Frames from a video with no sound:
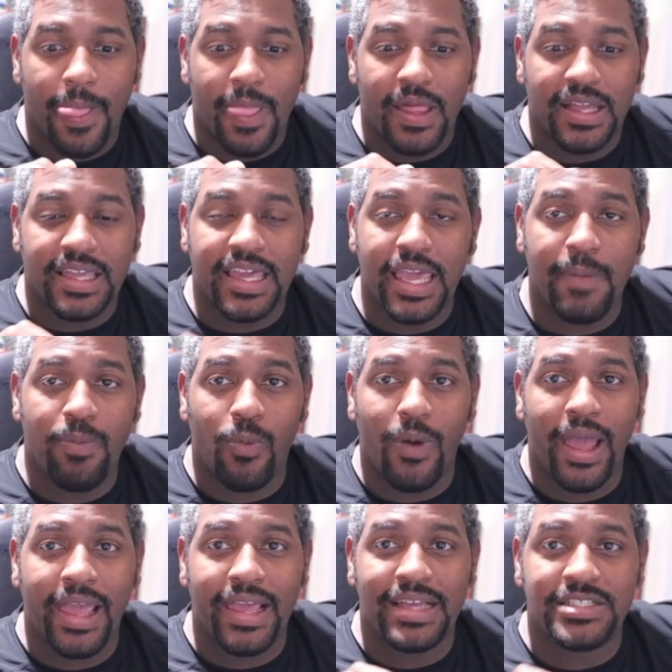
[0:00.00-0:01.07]
keep
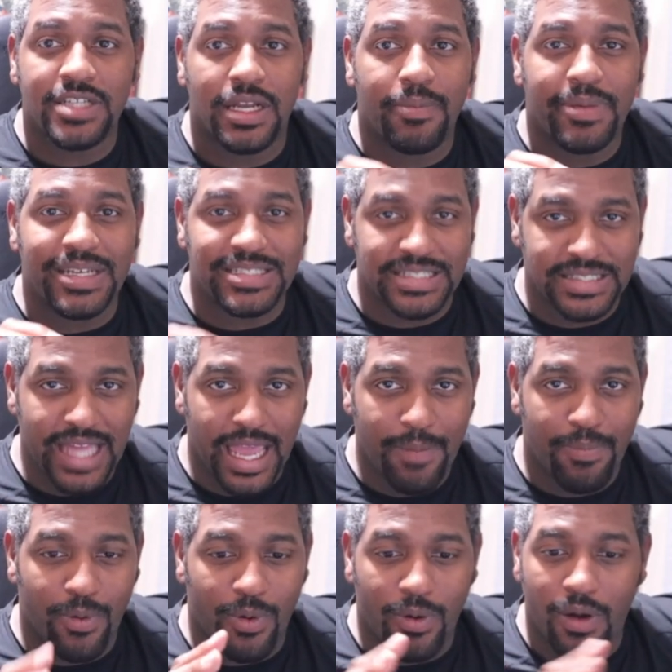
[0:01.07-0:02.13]
away is going to be a
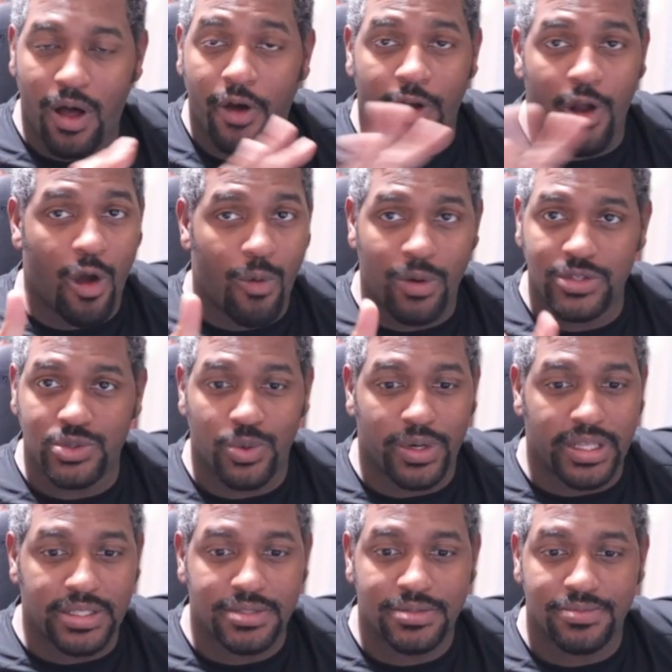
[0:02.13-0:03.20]
staple on all
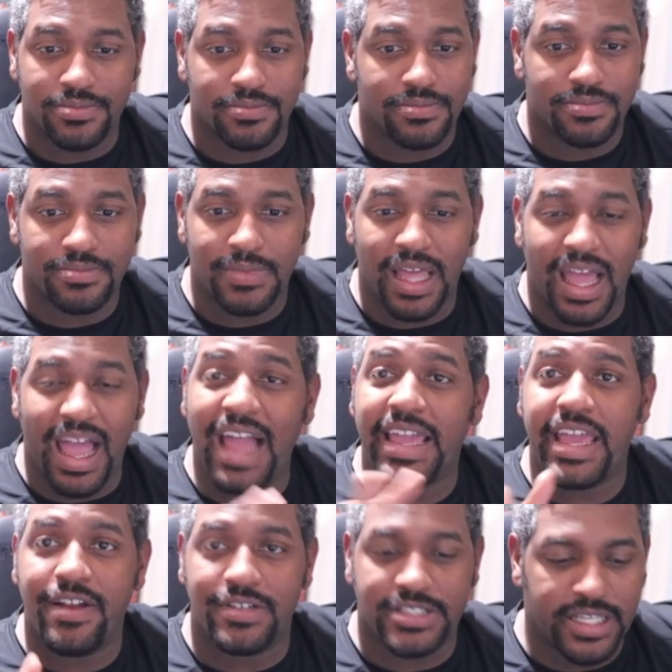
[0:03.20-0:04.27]
120s. I
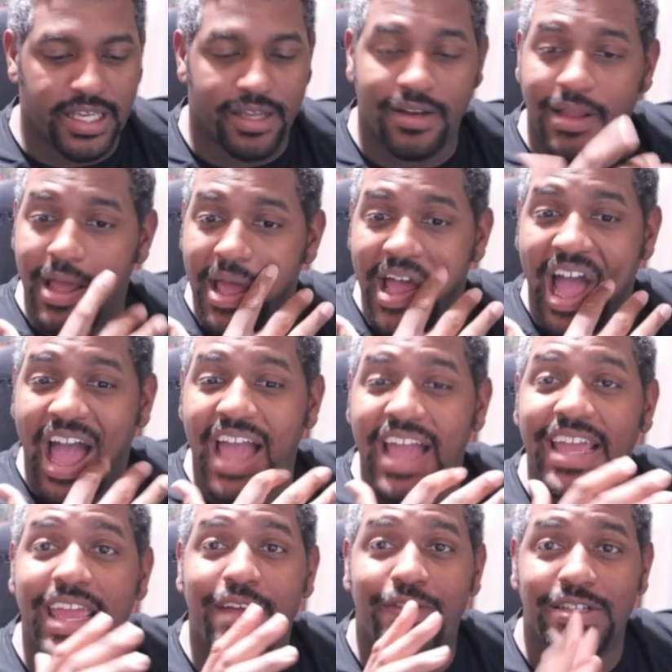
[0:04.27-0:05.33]
guarantee it. I
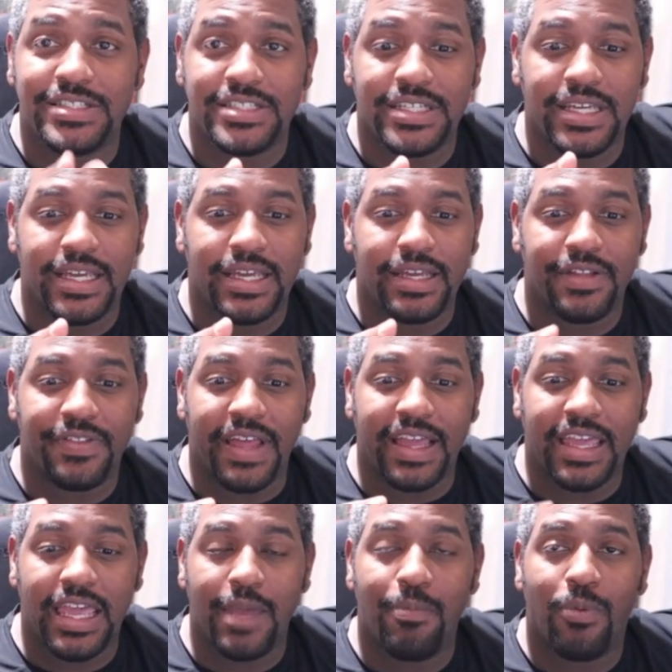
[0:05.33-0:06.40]
guarantee that
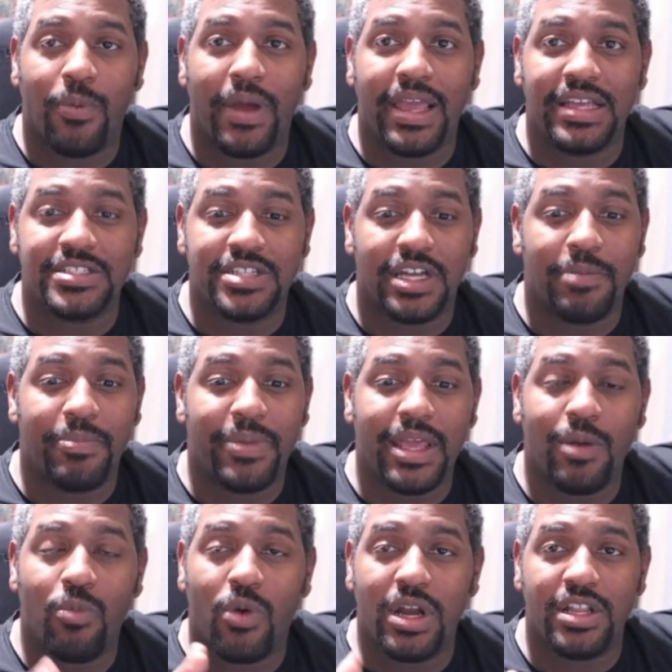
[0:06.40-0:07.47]
keep away is going to be
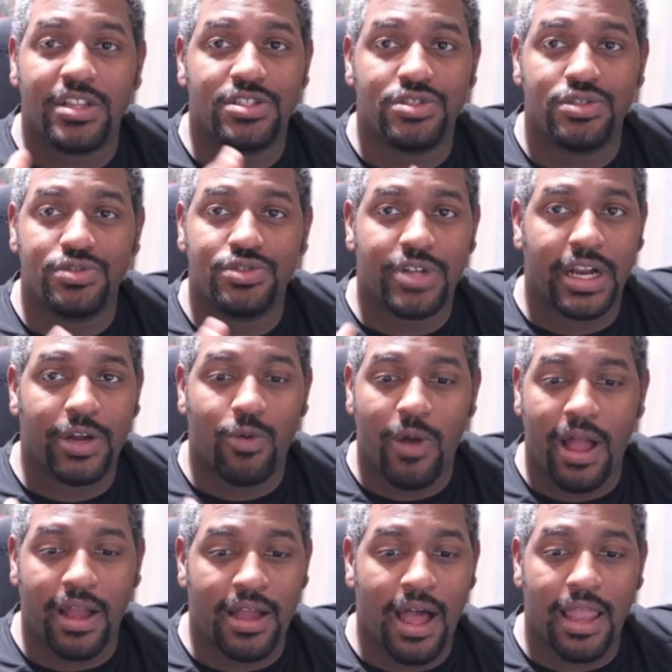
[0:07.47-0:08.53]
in one of the two trait
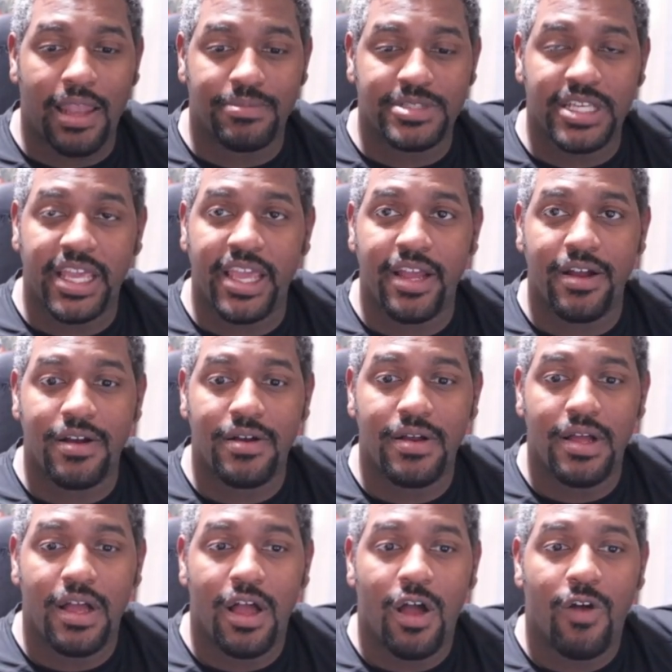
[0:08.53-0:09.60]
columns here
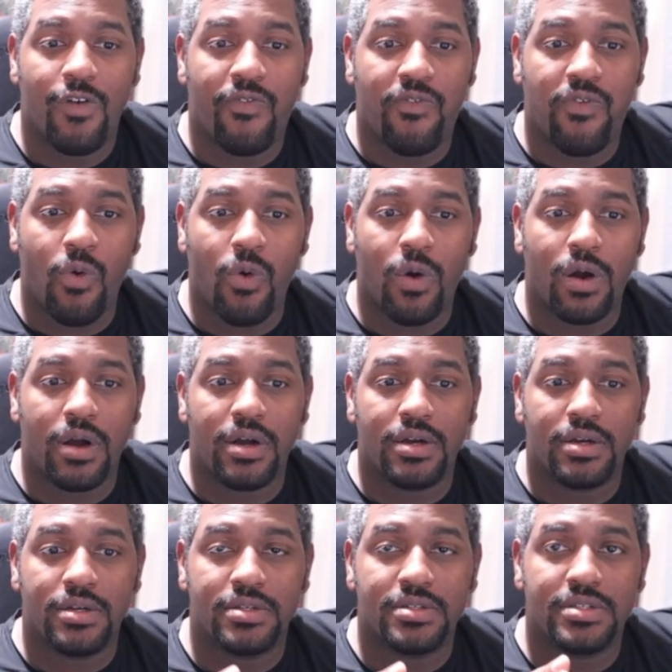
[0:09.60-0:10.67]

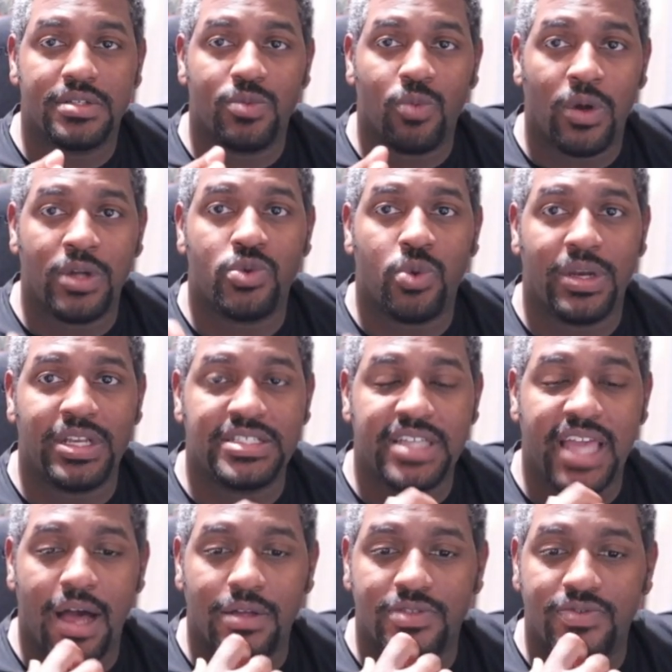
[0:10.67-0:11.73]
for 120
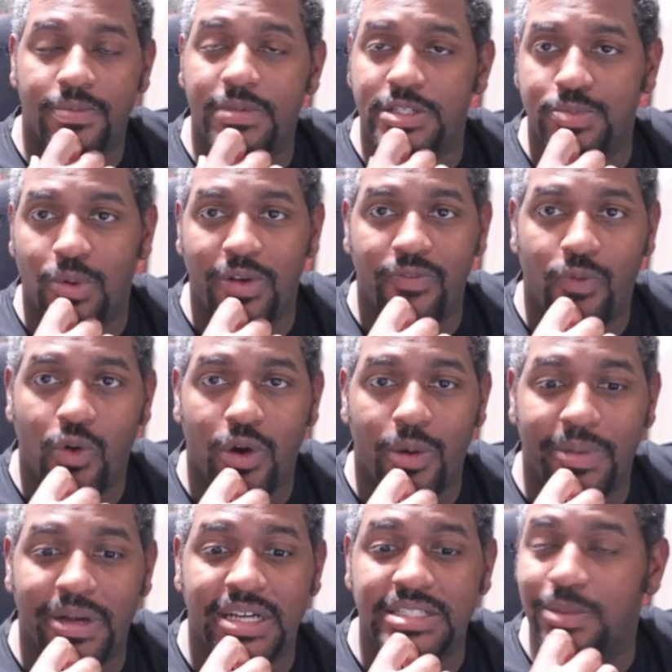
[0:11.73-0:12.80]
scouts from this point forward,
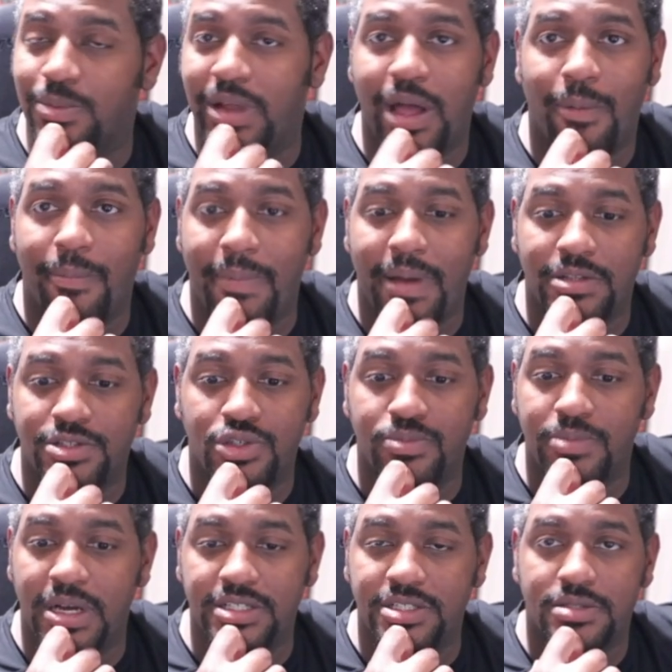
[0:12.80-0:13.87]
because it will help them out too
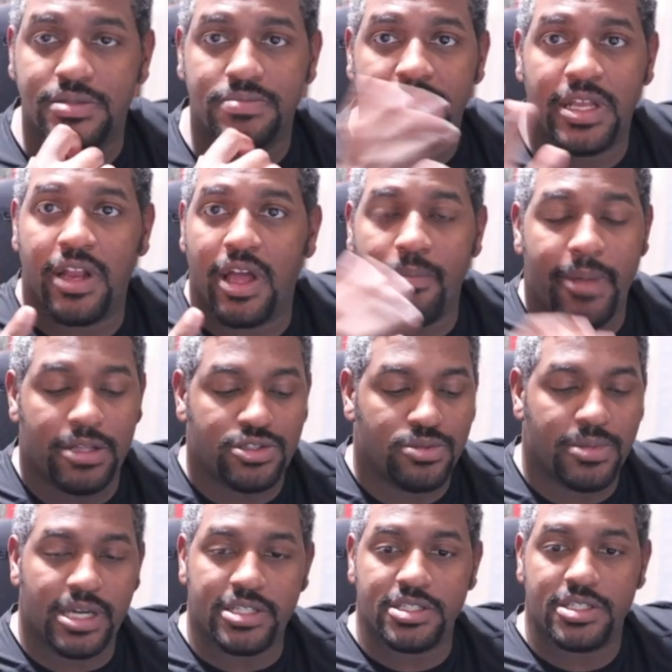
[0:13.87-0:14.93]
much. It'll help them out too much.